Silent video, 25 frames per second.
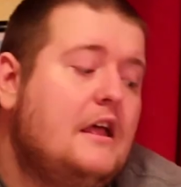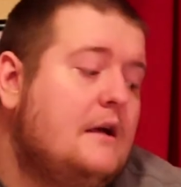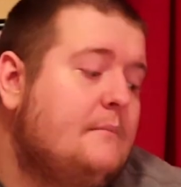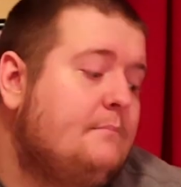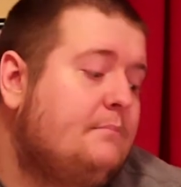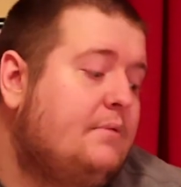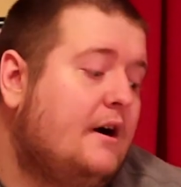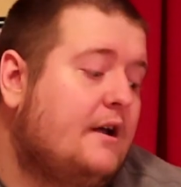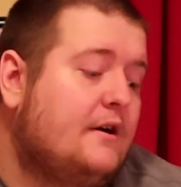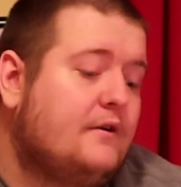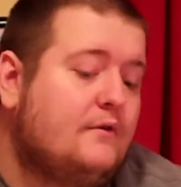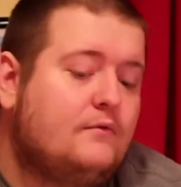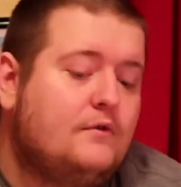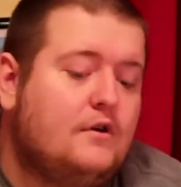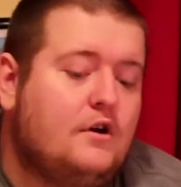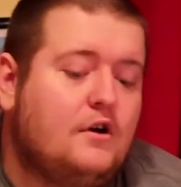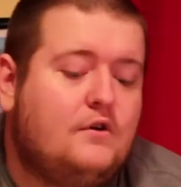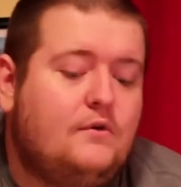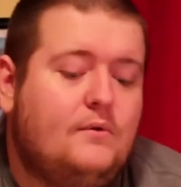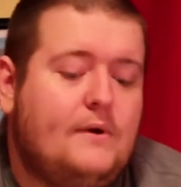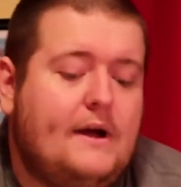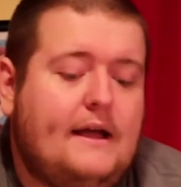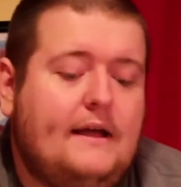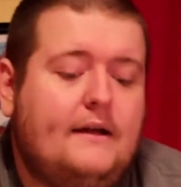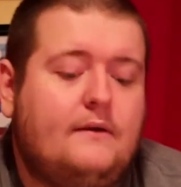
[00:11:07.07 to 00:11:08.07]
But real
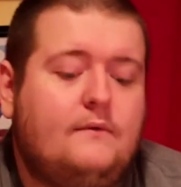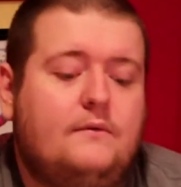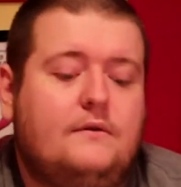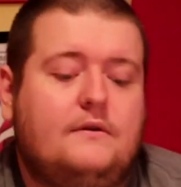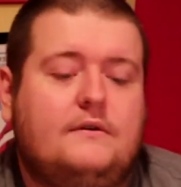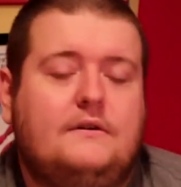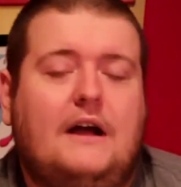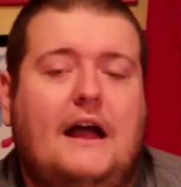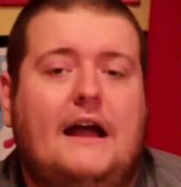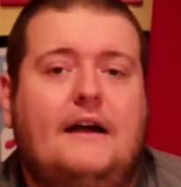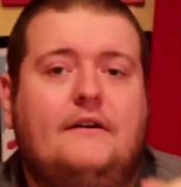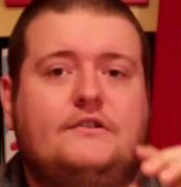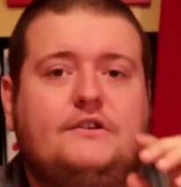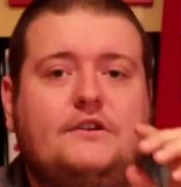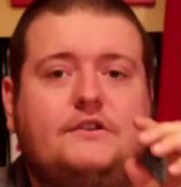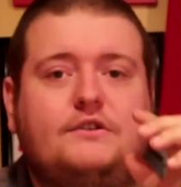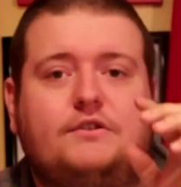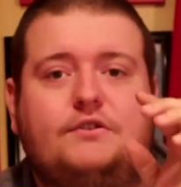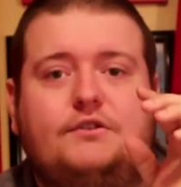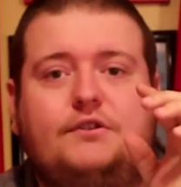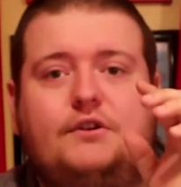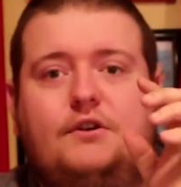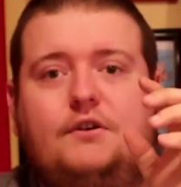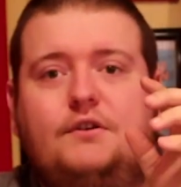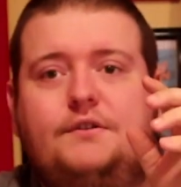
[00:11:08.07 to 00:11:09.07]
quick, I was also
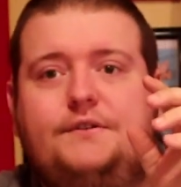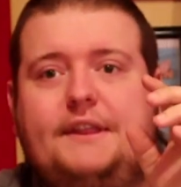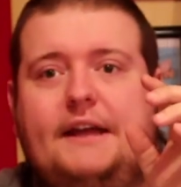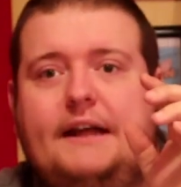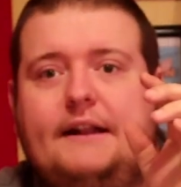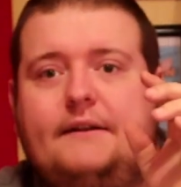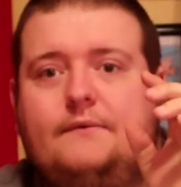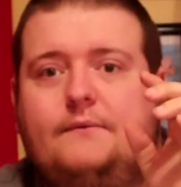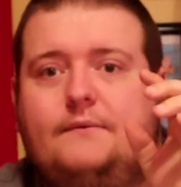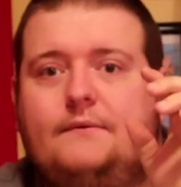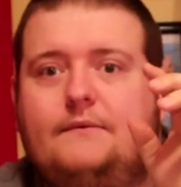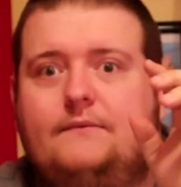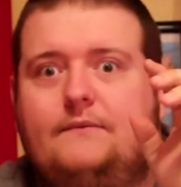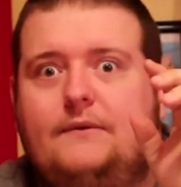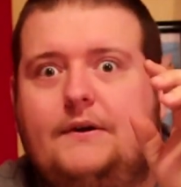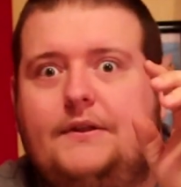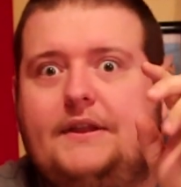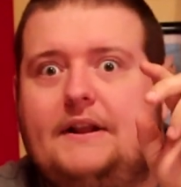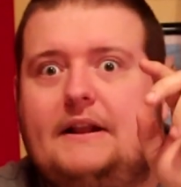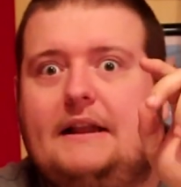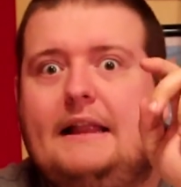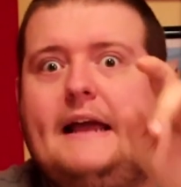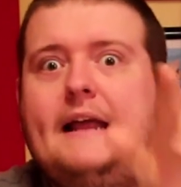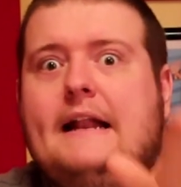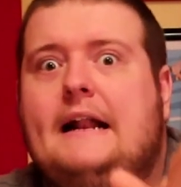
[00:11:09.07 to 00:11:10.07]
told that with the
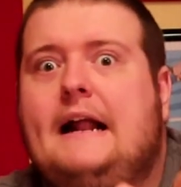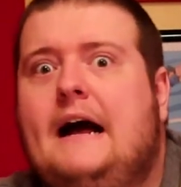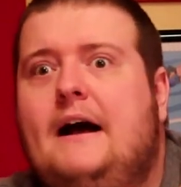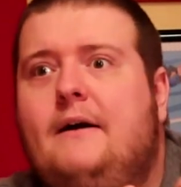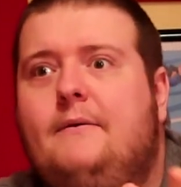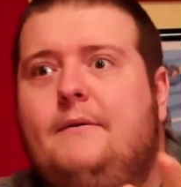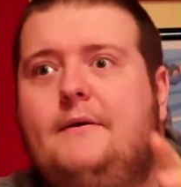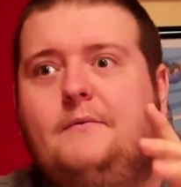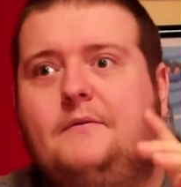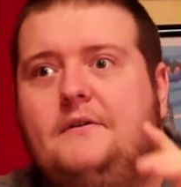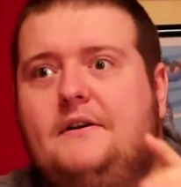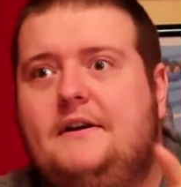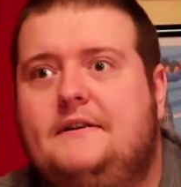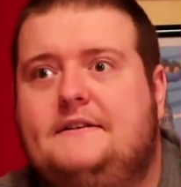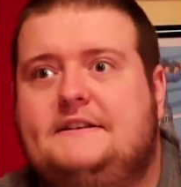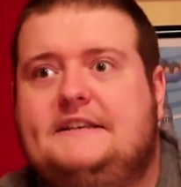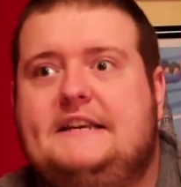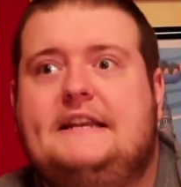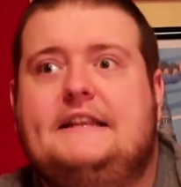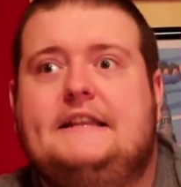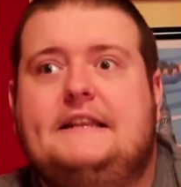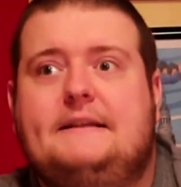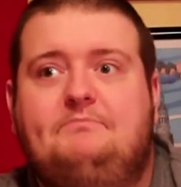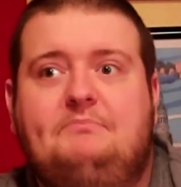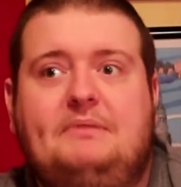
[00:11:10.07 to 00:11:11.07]
light on, we weren't
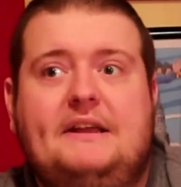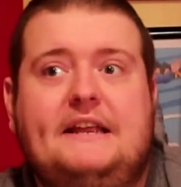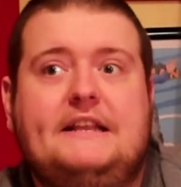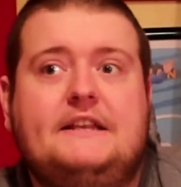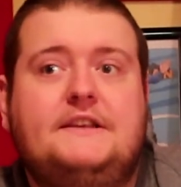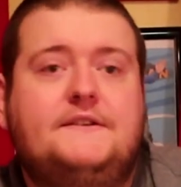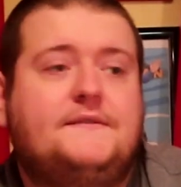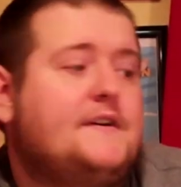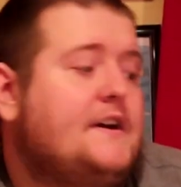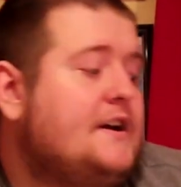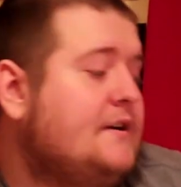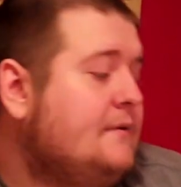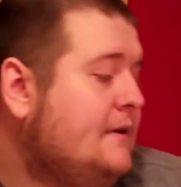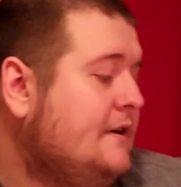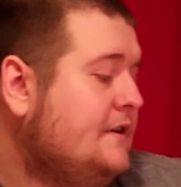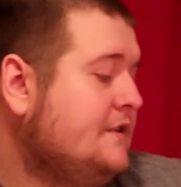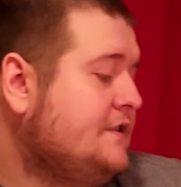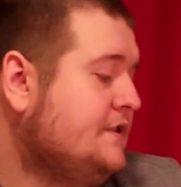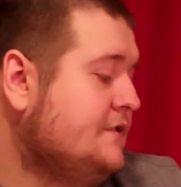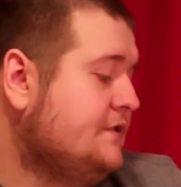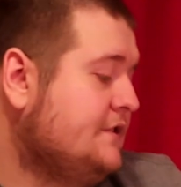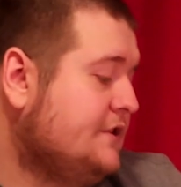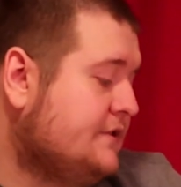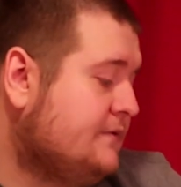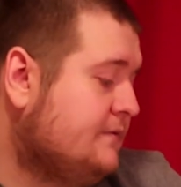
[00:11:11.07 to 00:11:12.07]
seeing the pins very well.
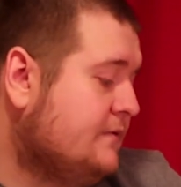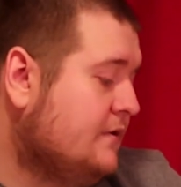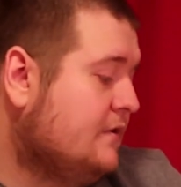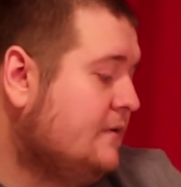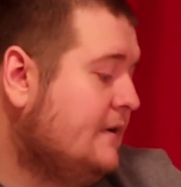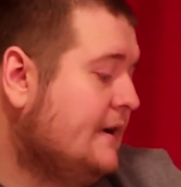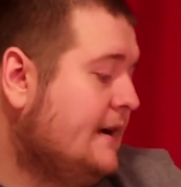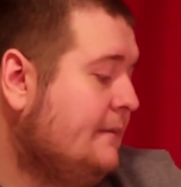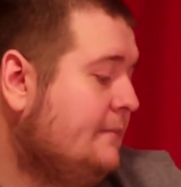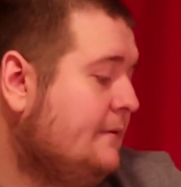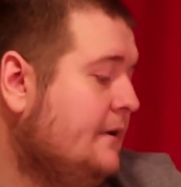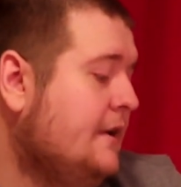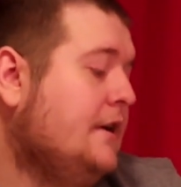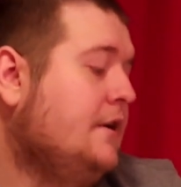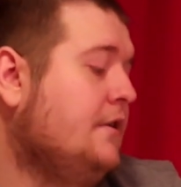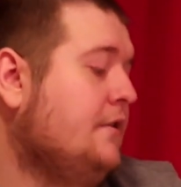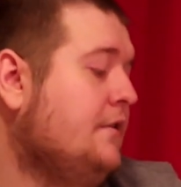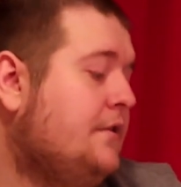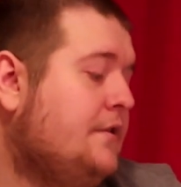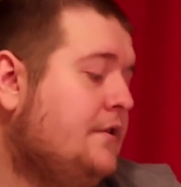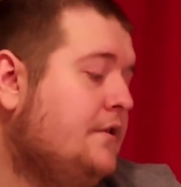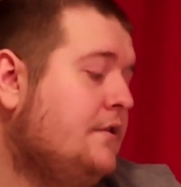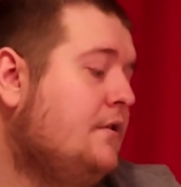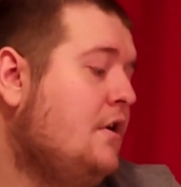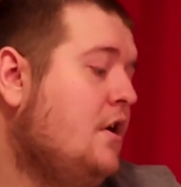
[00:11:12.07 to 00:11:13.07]
So just real quick, I'm going to go
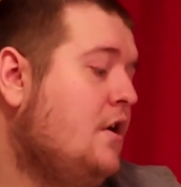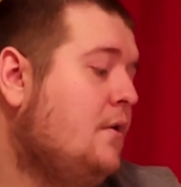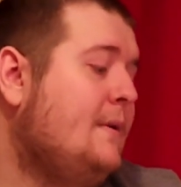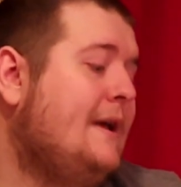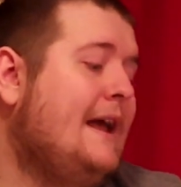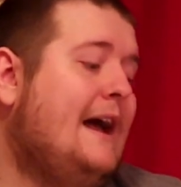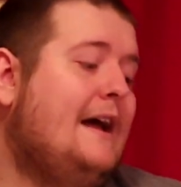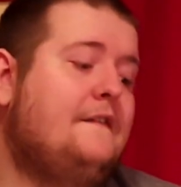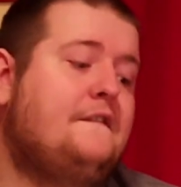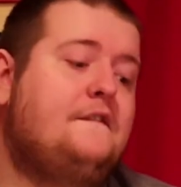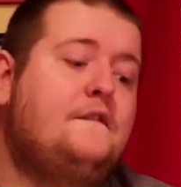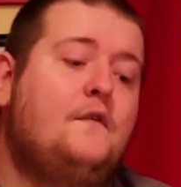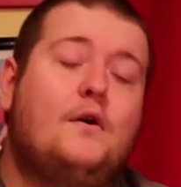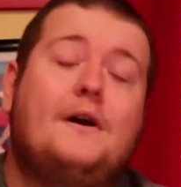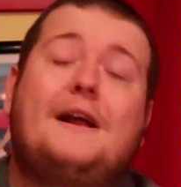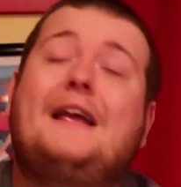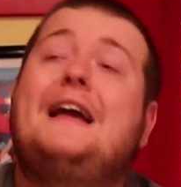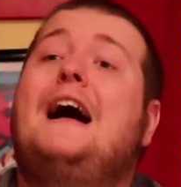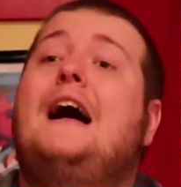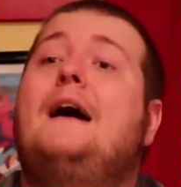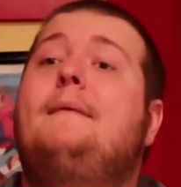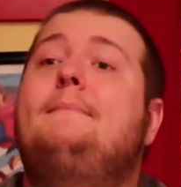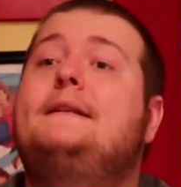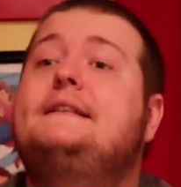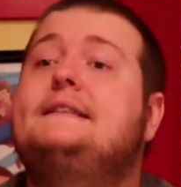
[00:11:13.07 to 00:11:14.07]
through. We got 4
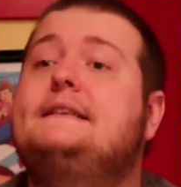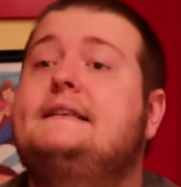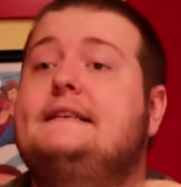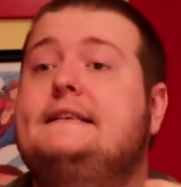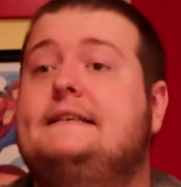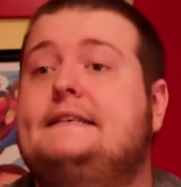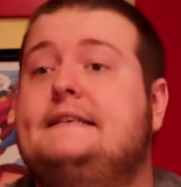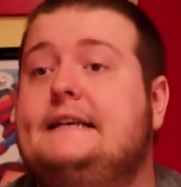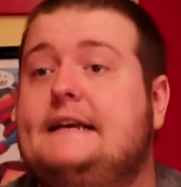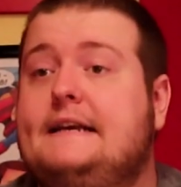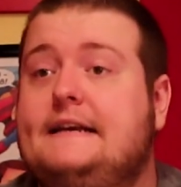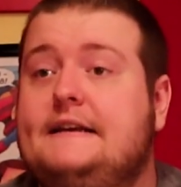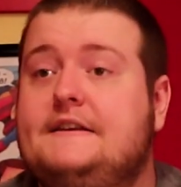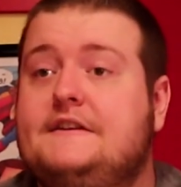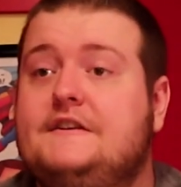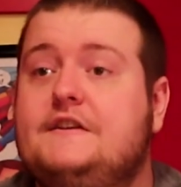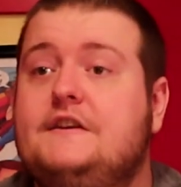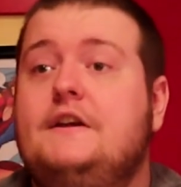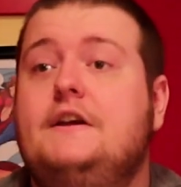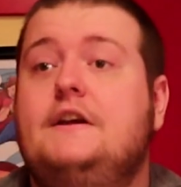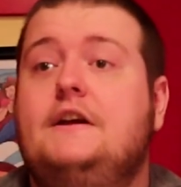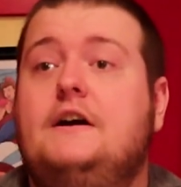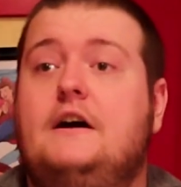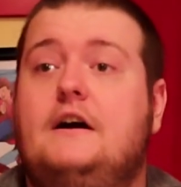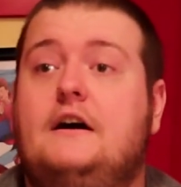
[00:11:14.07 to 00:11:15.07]
commons and 6
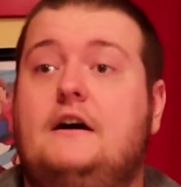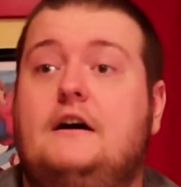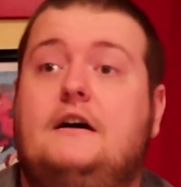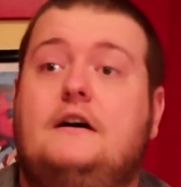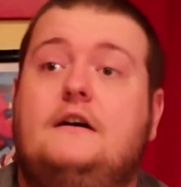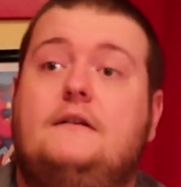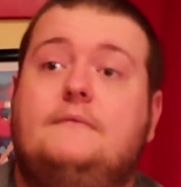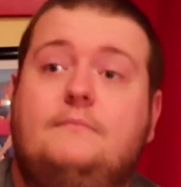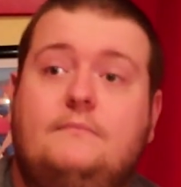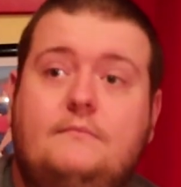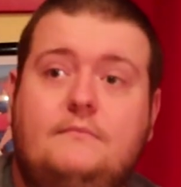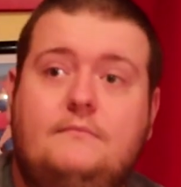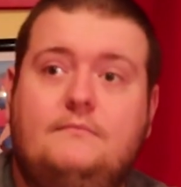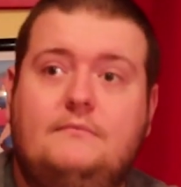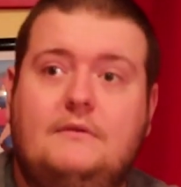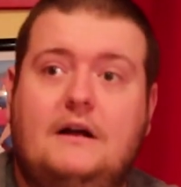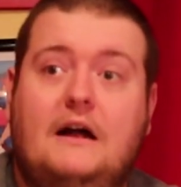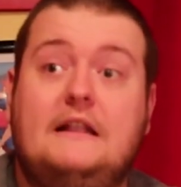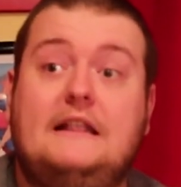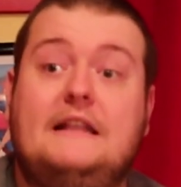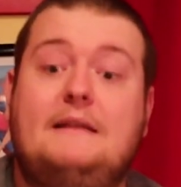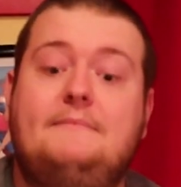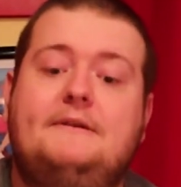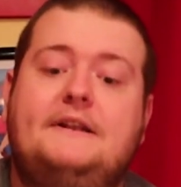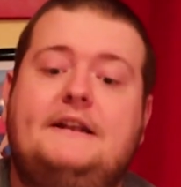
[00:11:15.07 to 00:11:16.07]

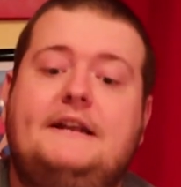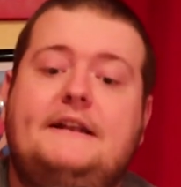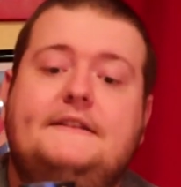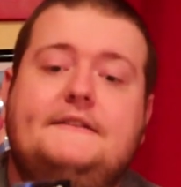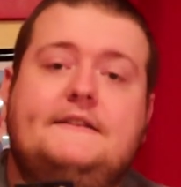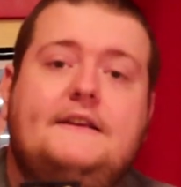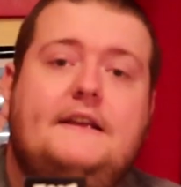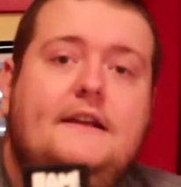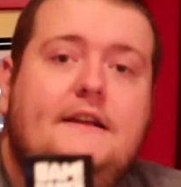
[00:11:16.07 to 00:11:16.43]
limiteds.